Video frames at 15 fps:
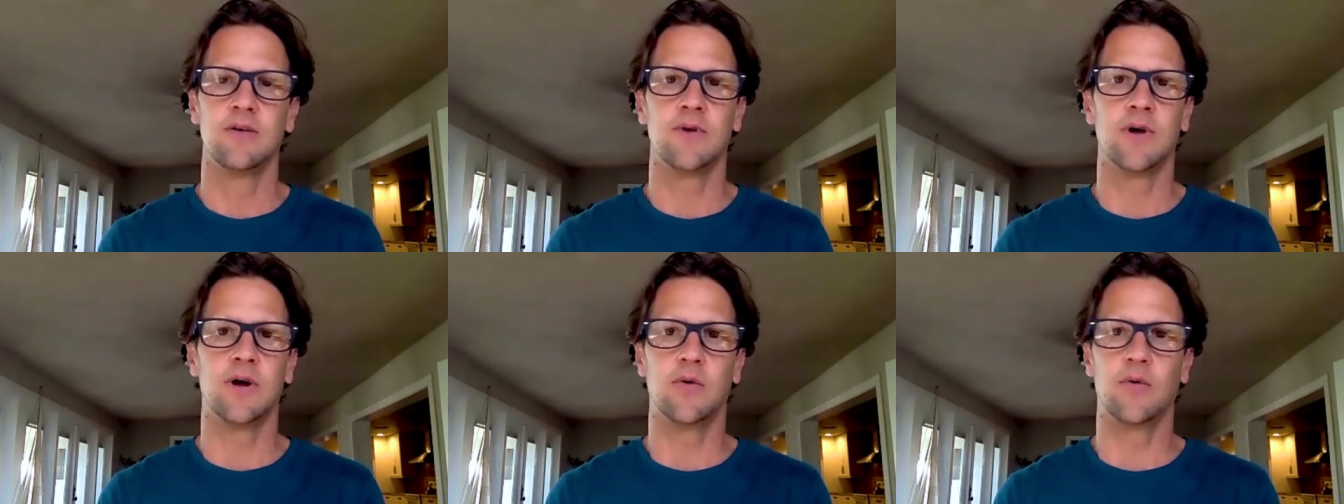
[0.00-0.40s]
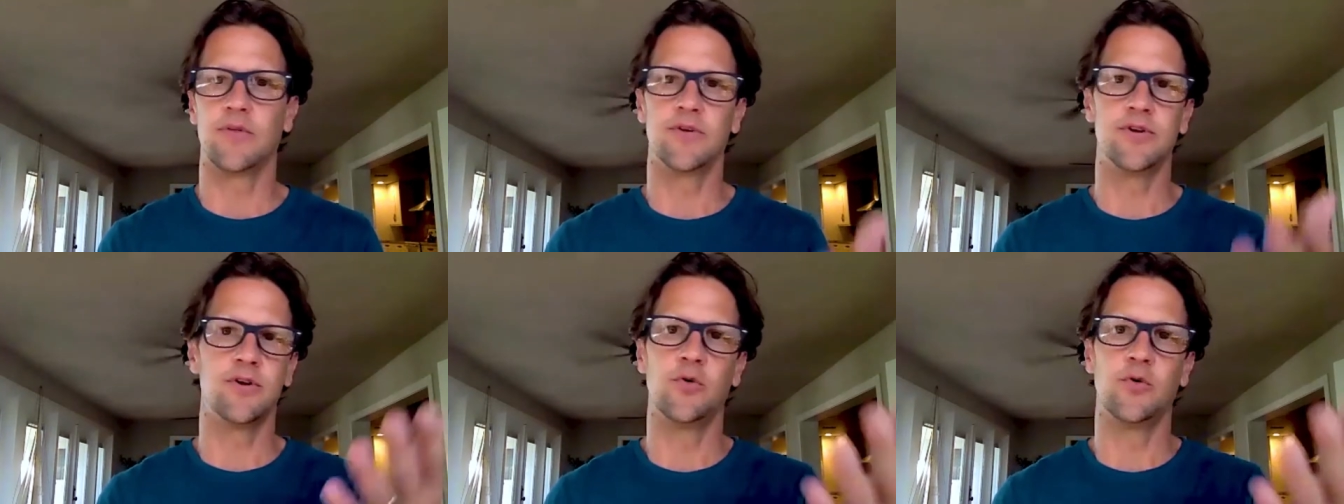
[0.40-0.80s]
uh,
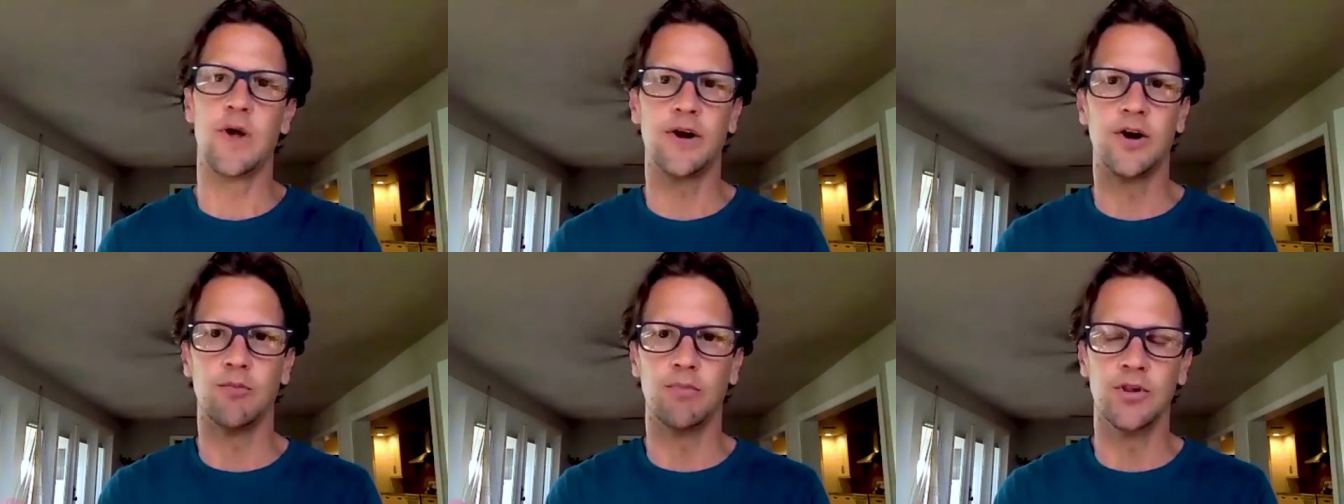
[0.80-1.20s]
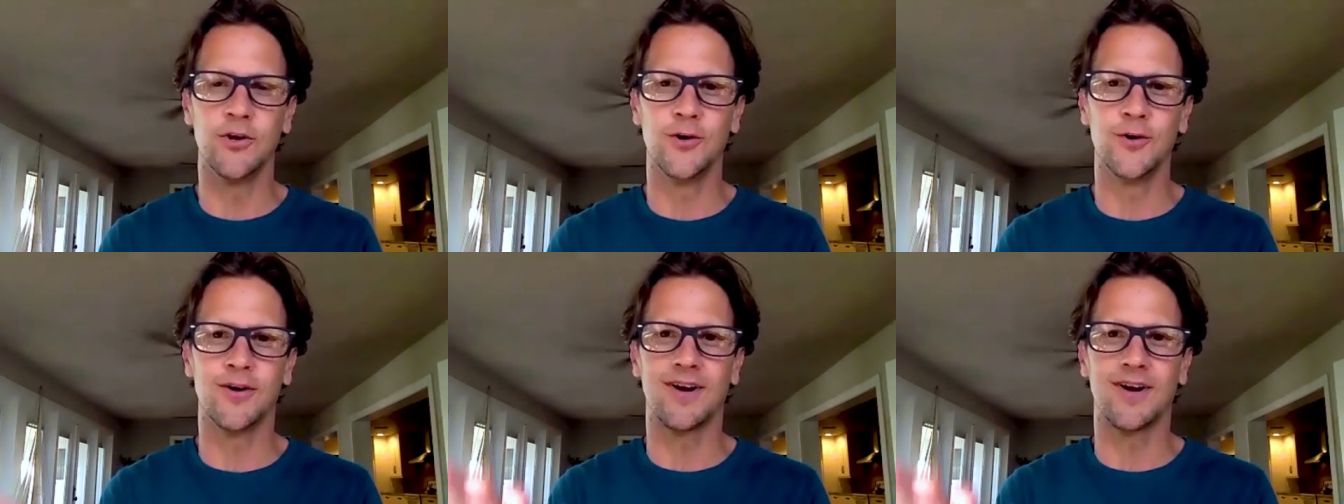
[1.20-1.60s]
whether you are red or
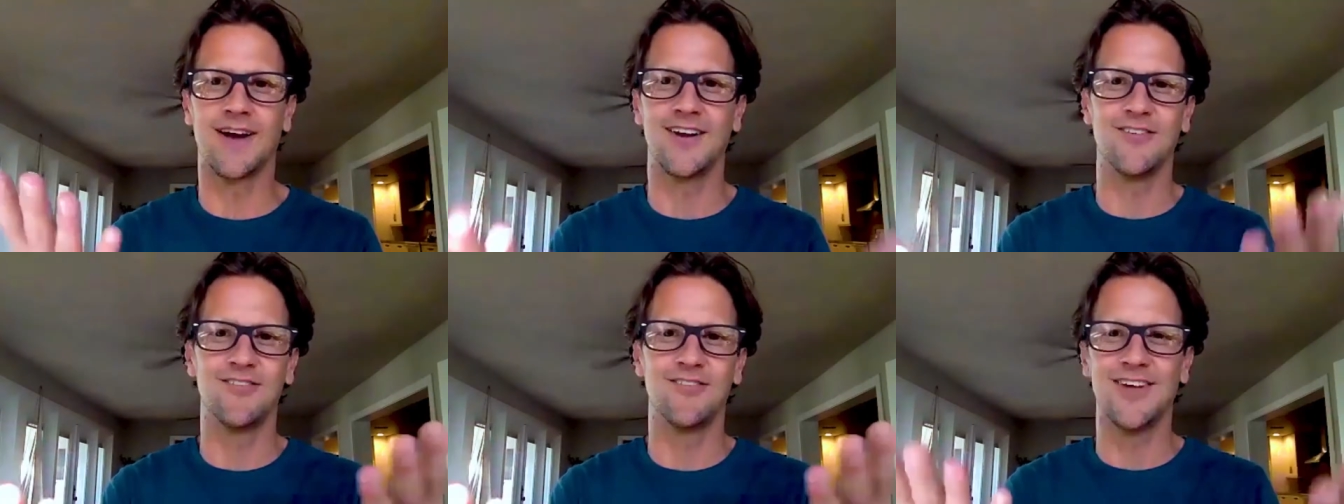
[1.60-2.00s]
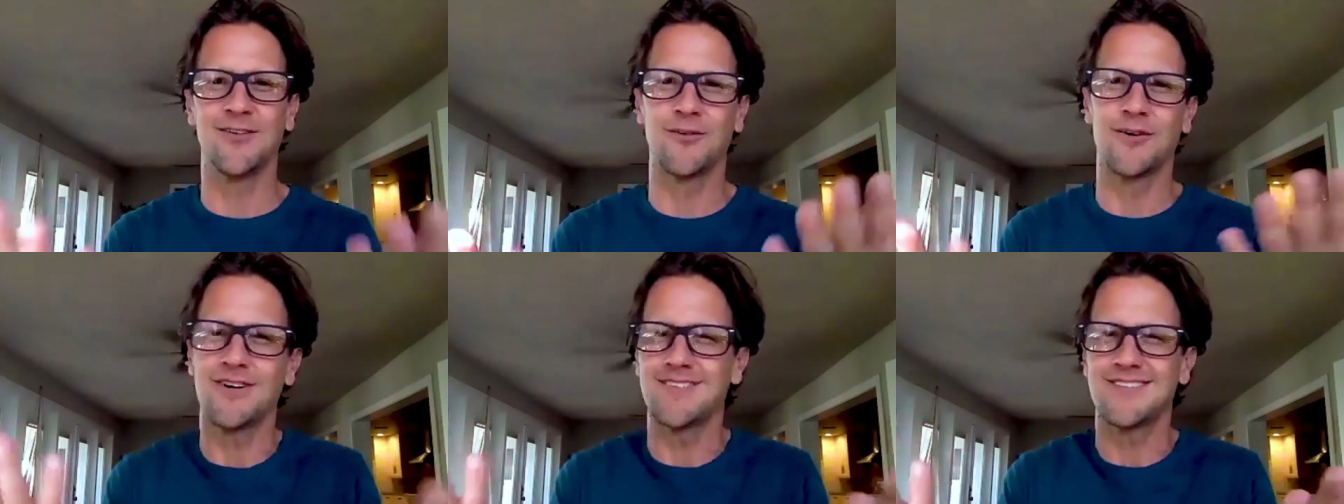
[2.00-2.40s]
blue, and kind of they
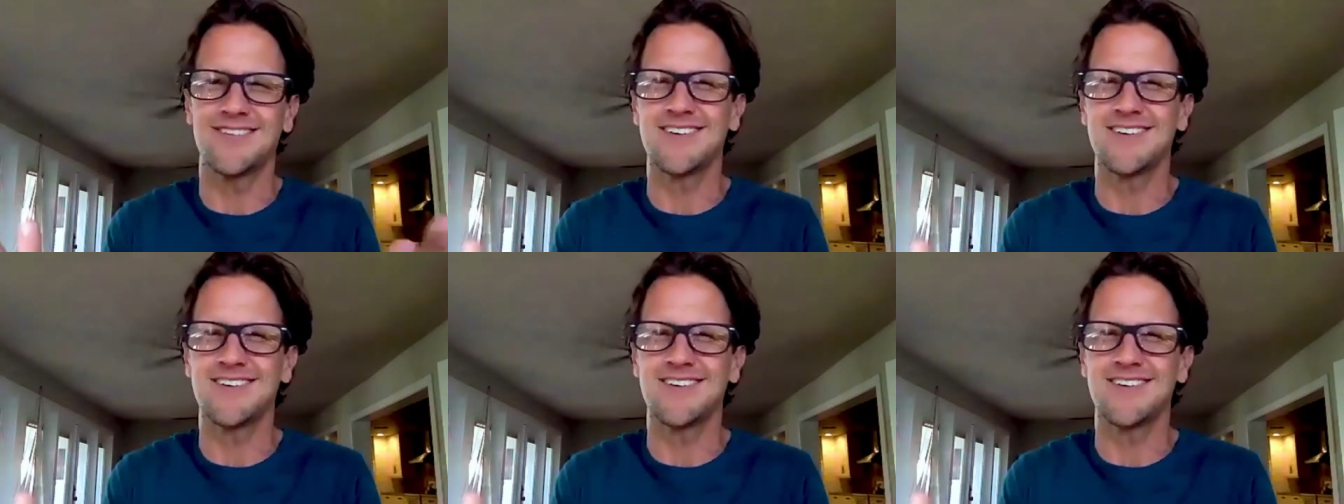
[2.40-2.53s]
were